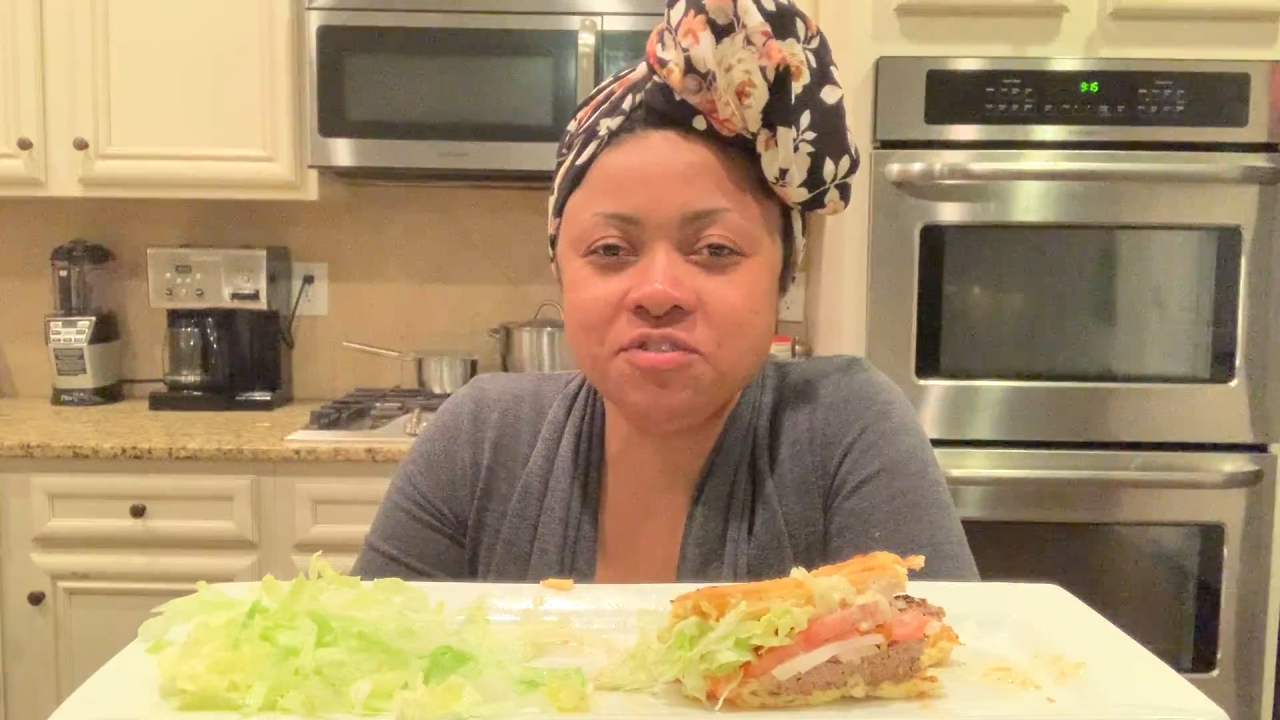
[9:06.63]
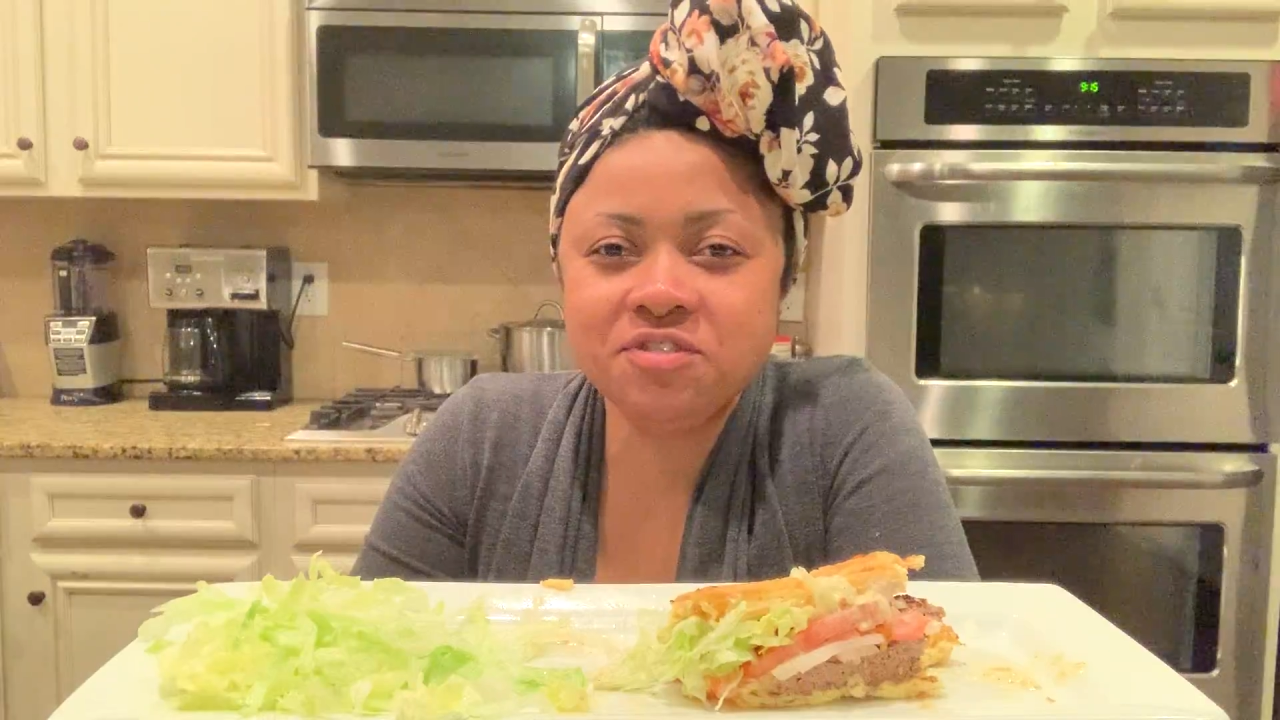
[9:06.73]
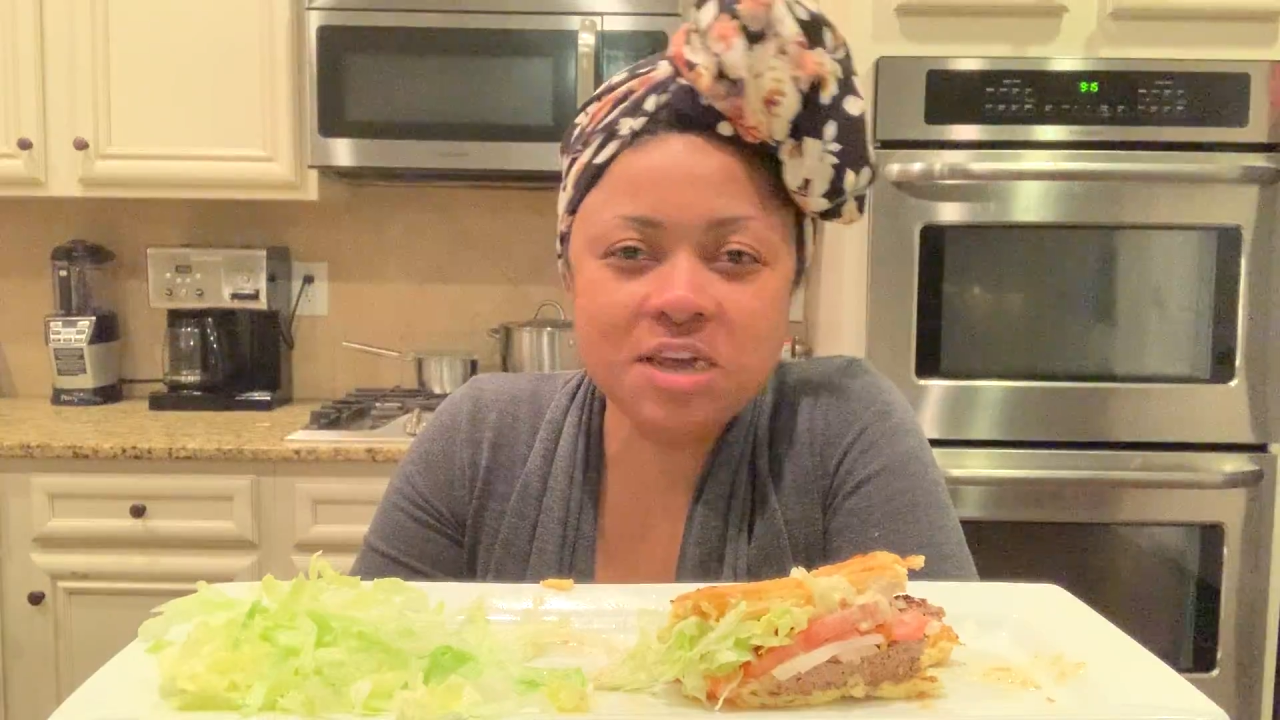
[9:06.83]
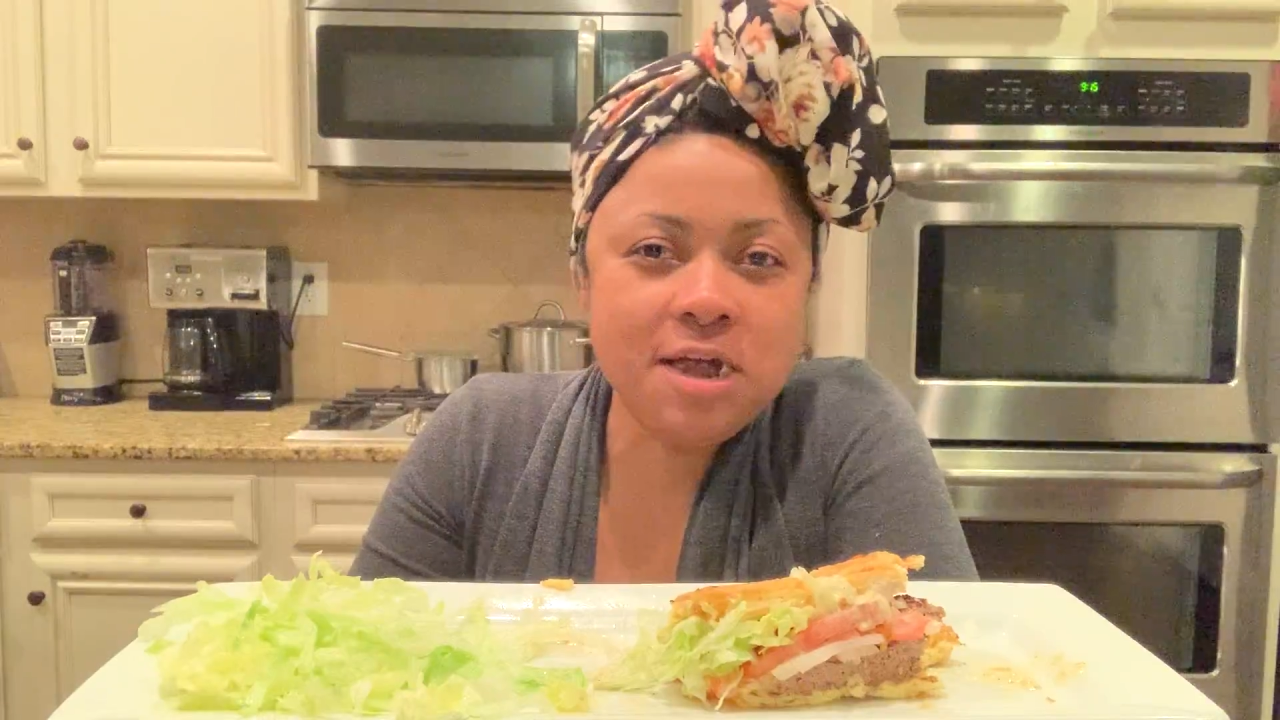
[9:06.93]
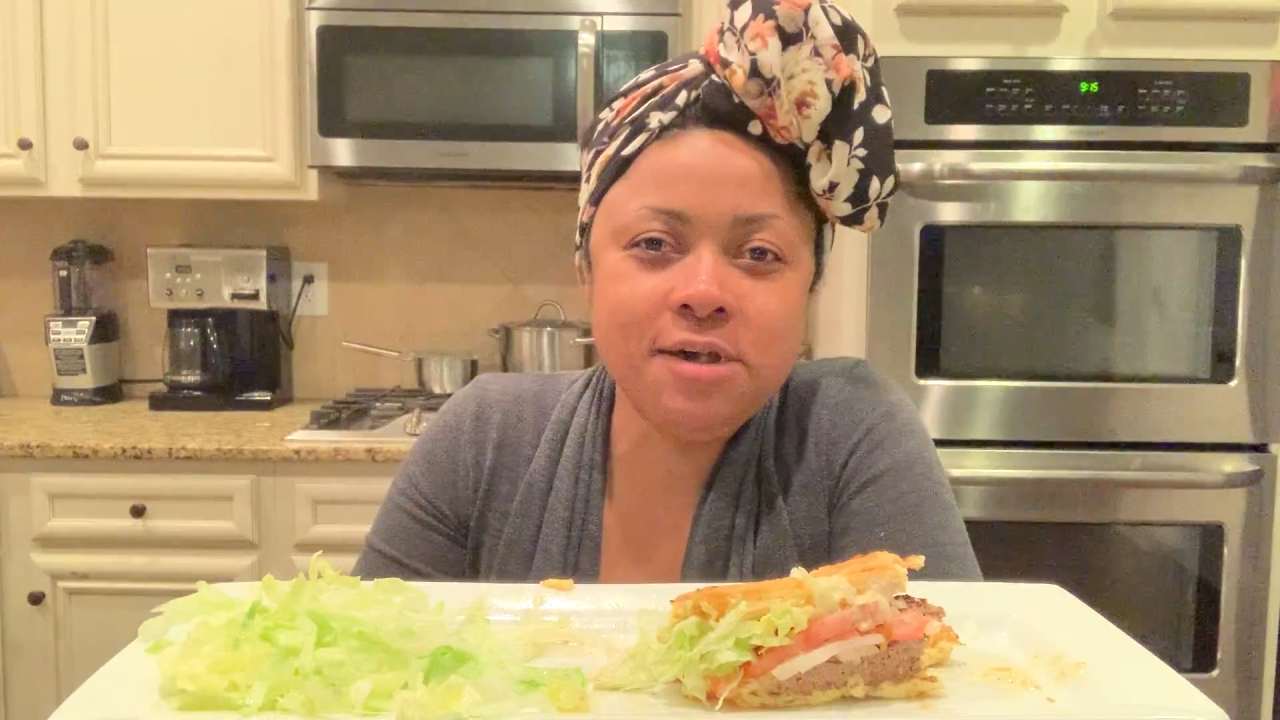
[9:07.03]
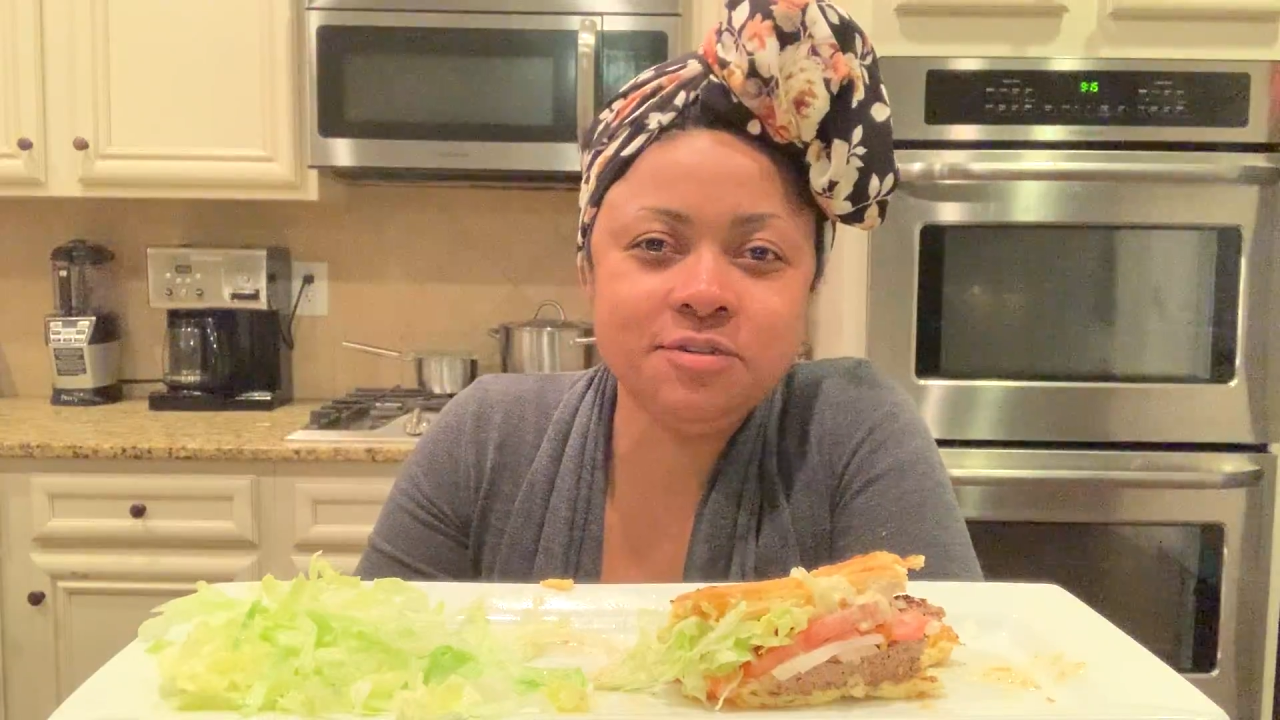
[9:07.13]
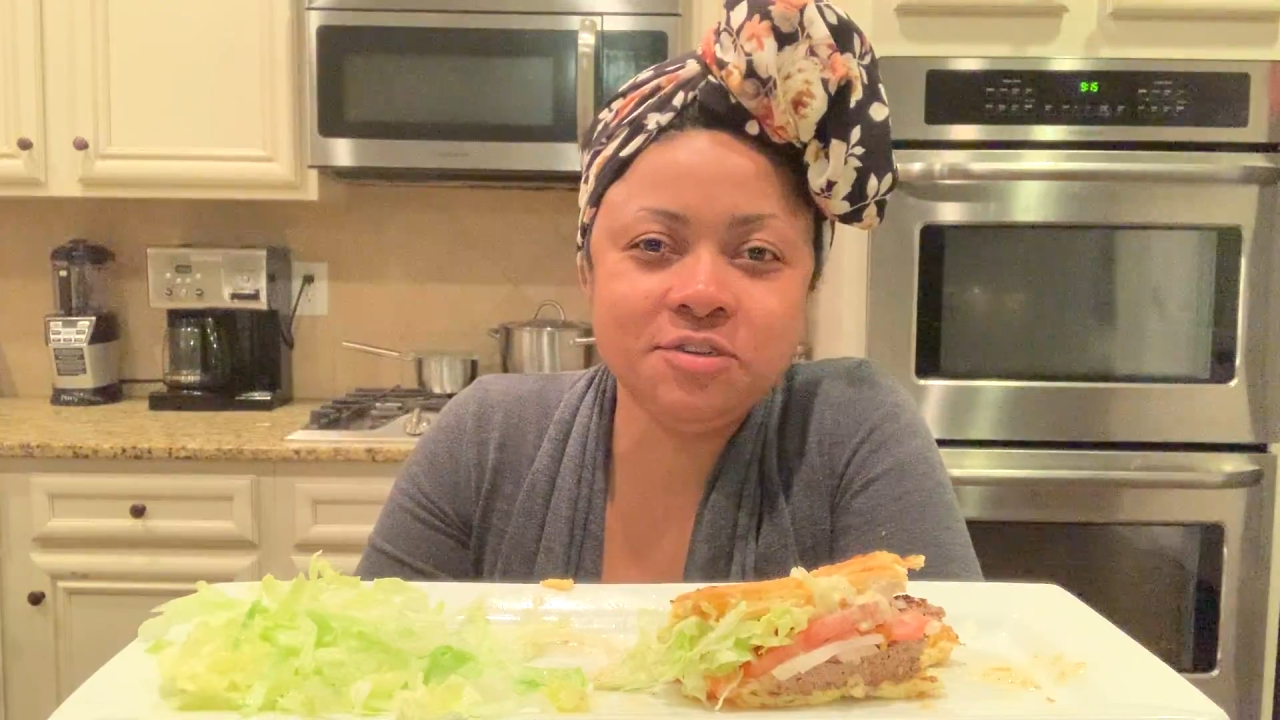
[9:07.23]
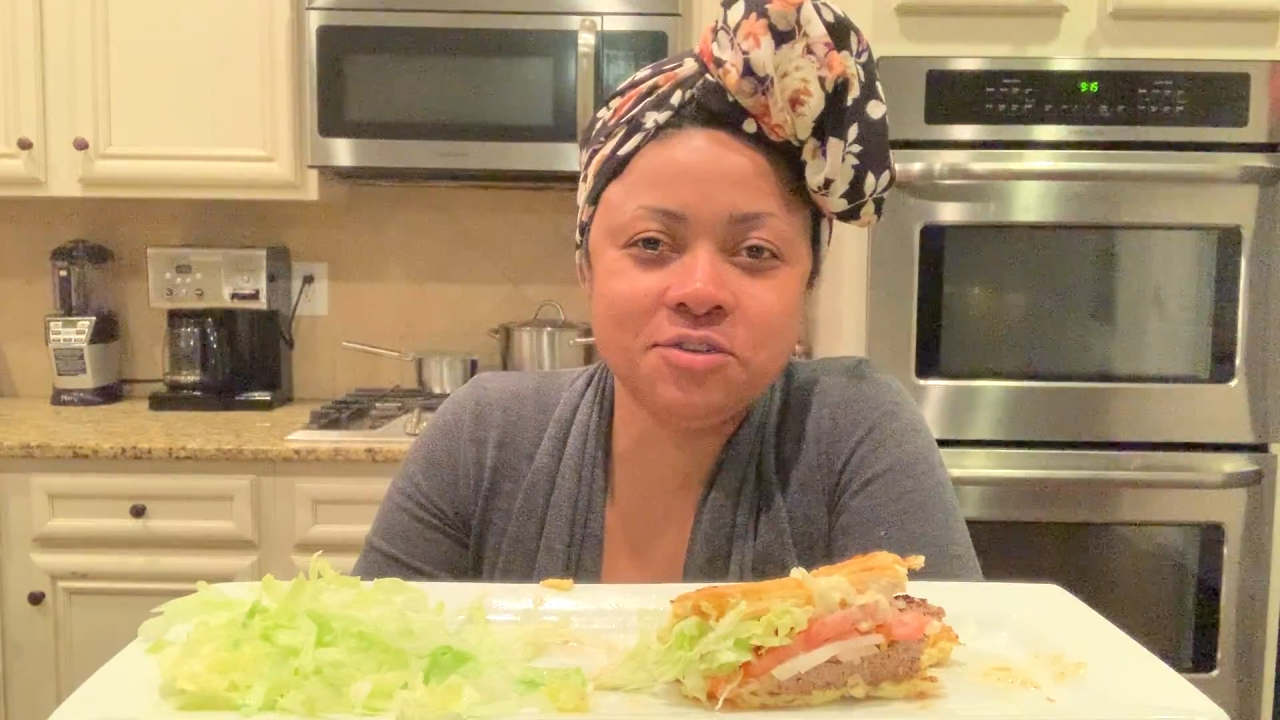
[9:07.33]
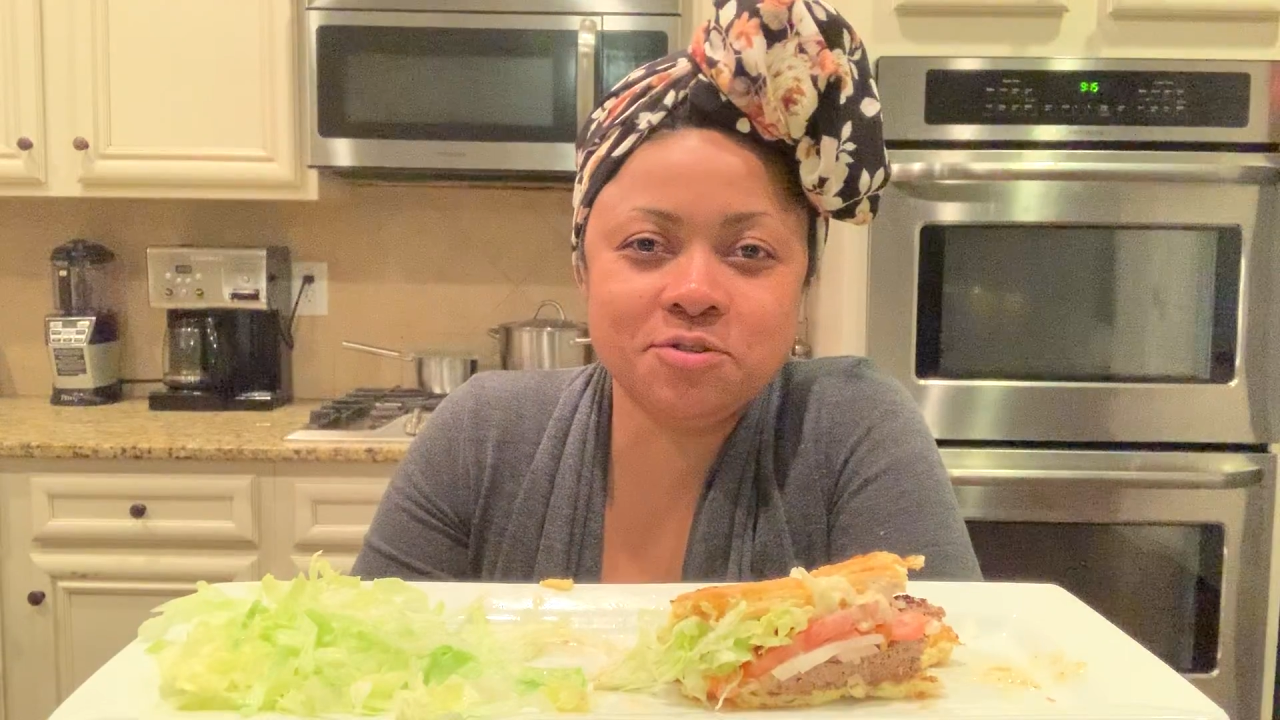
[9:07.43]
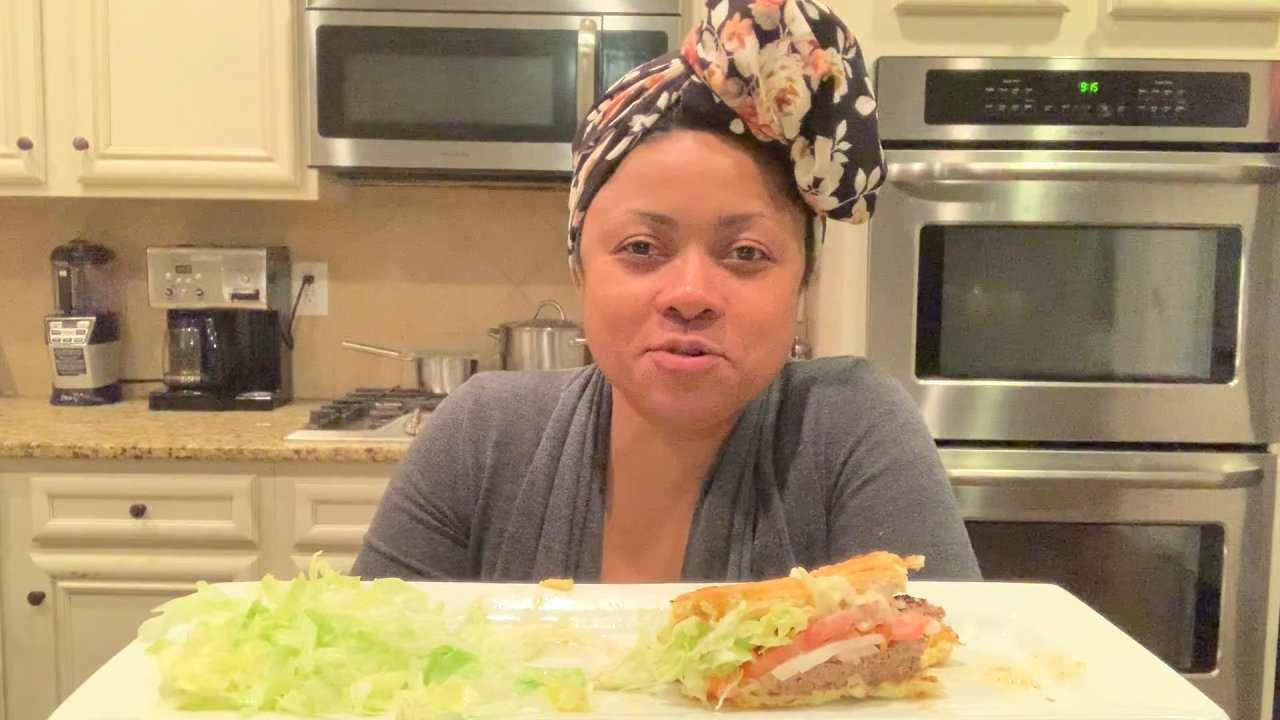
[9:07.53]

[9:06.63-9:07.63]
scientist